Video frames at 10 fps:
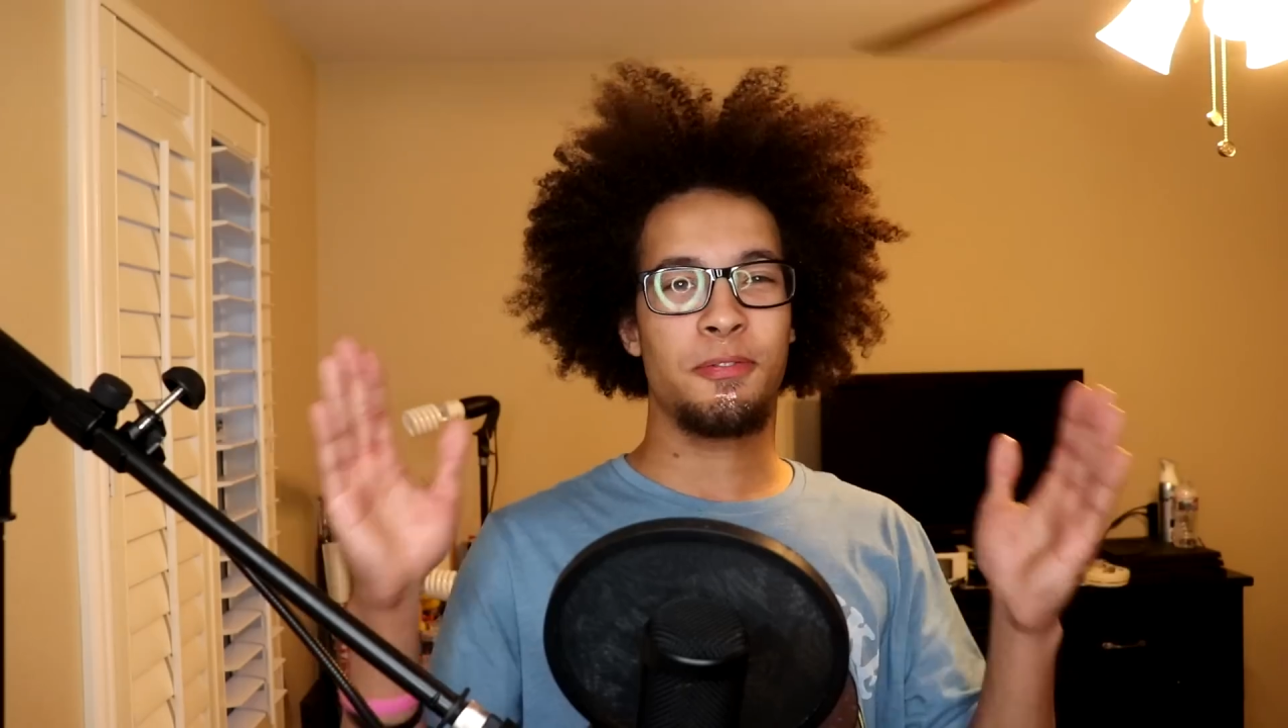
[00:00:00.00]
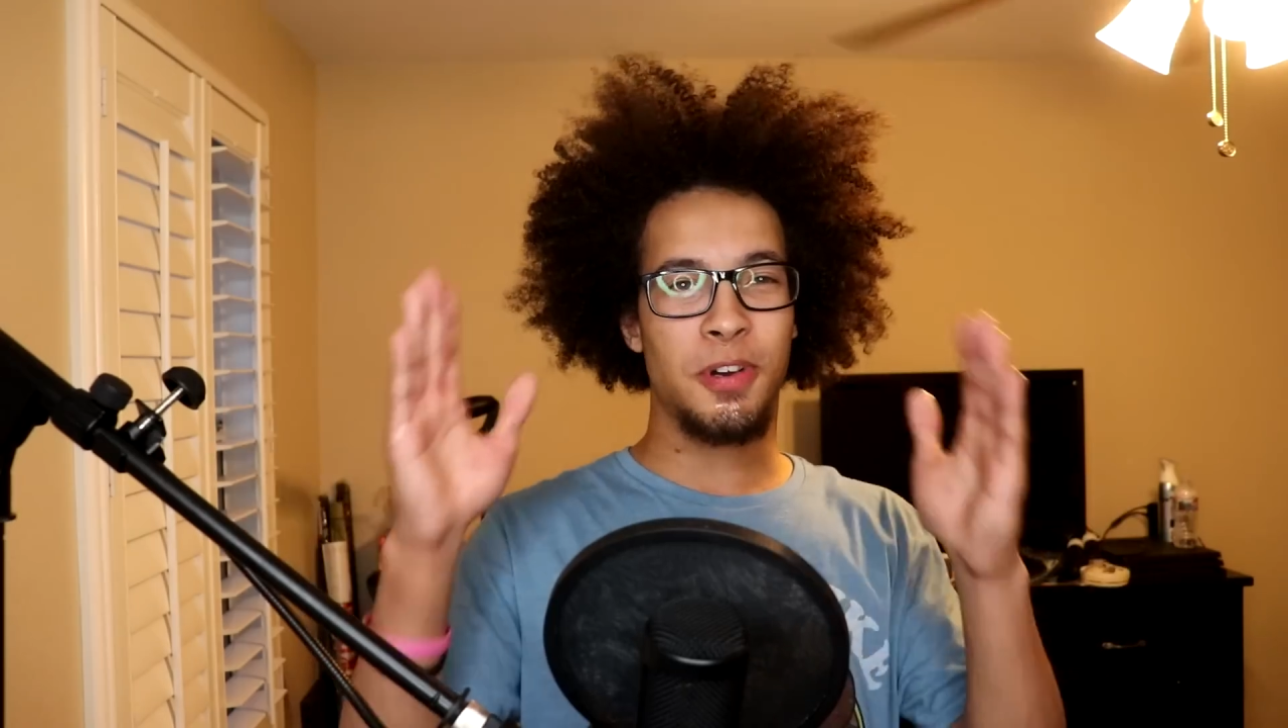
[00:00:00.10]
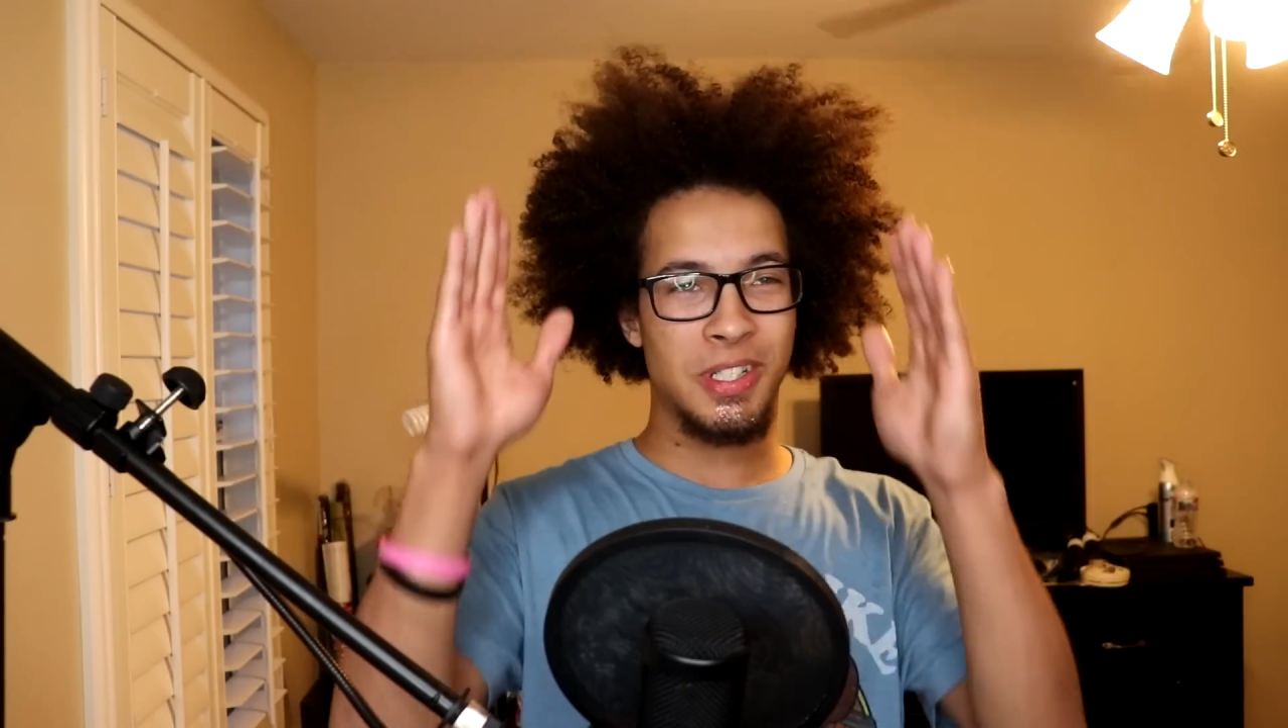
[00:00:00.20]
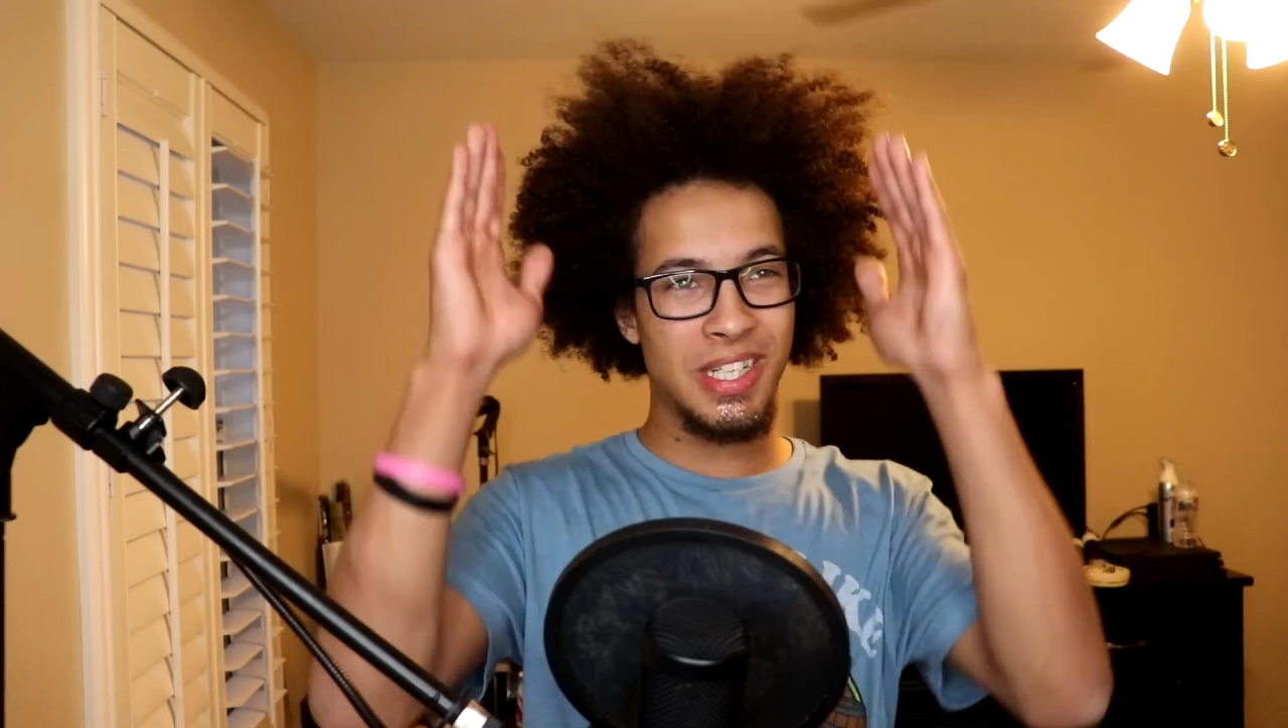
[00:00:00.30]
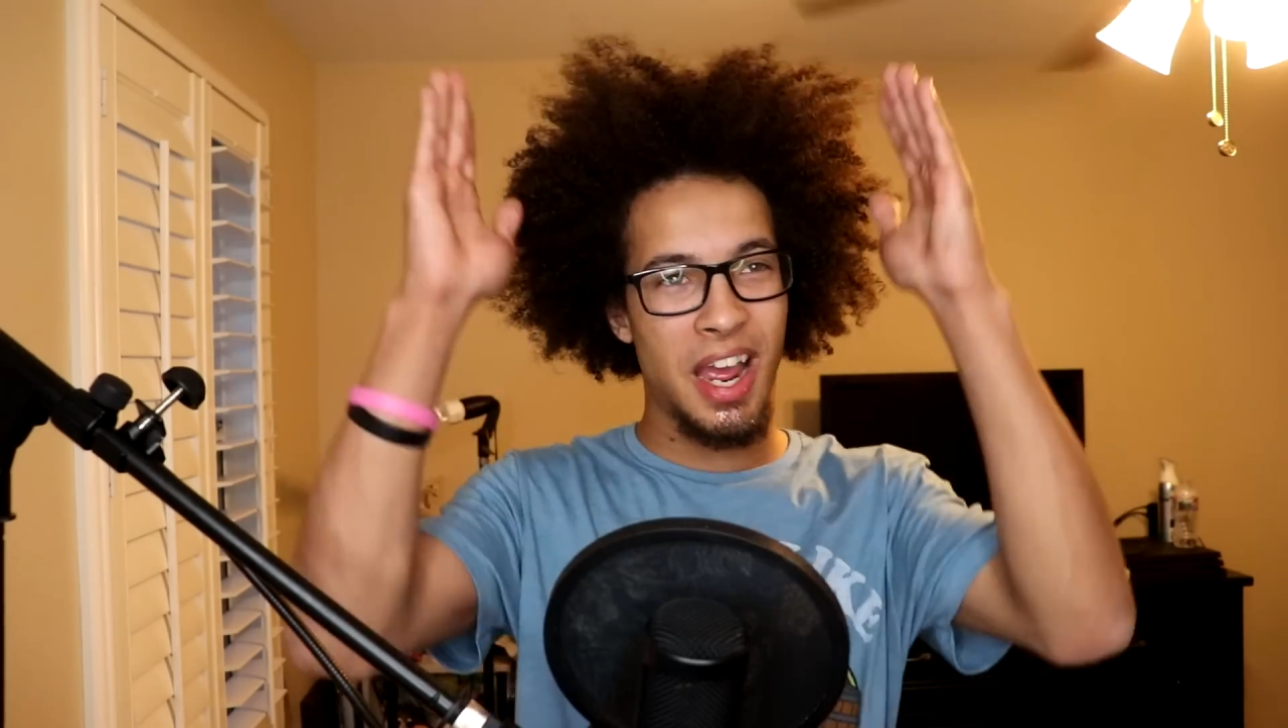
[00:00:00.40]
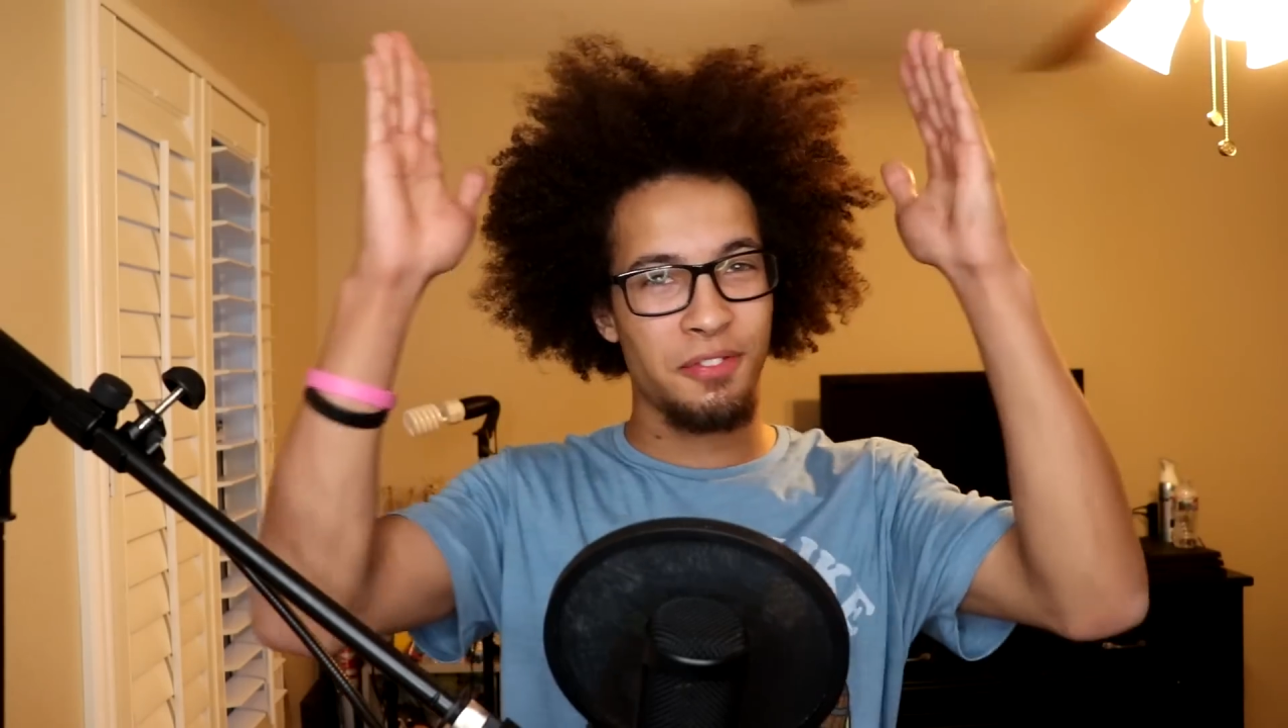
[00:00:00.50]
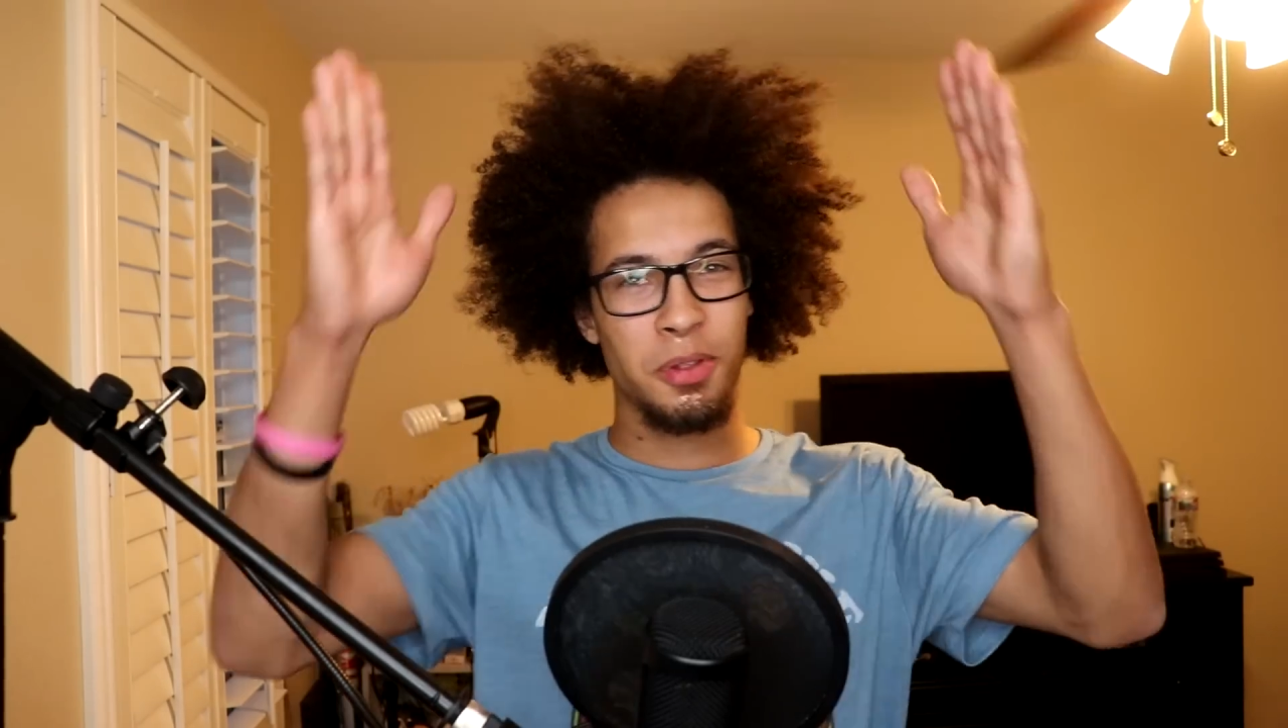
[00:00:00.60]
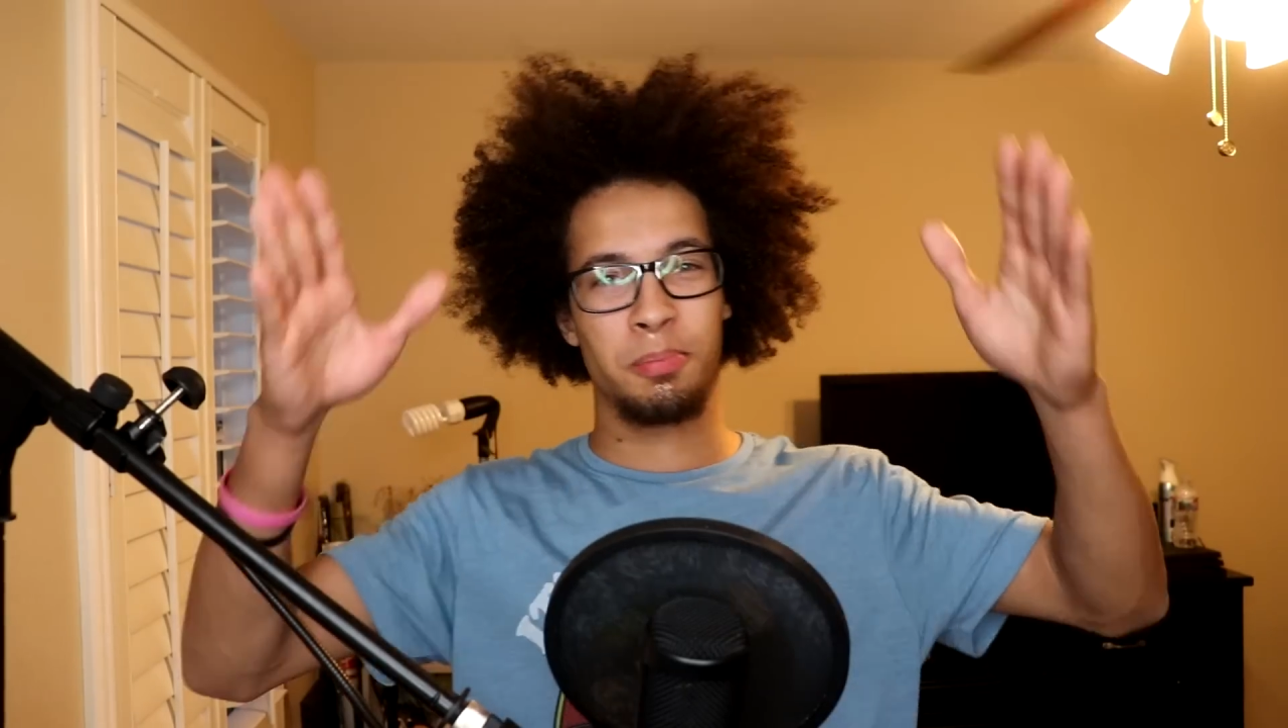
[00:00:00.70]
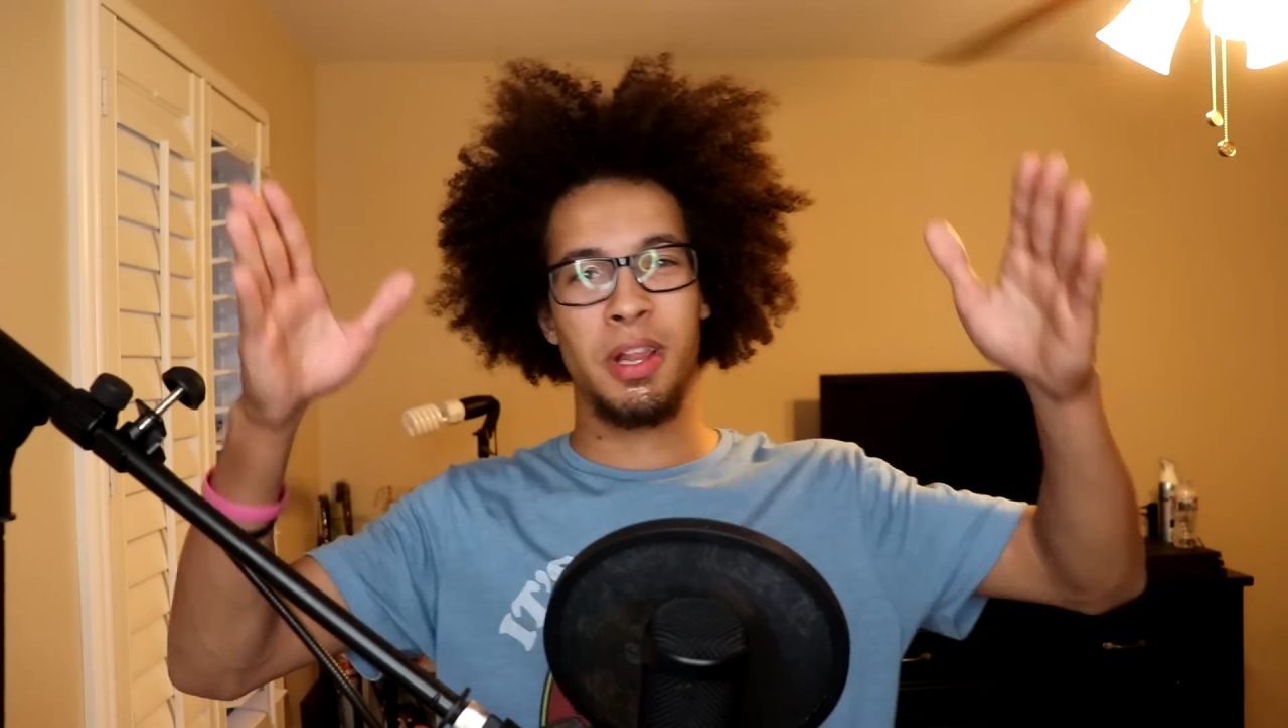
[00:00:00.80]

fucked to have the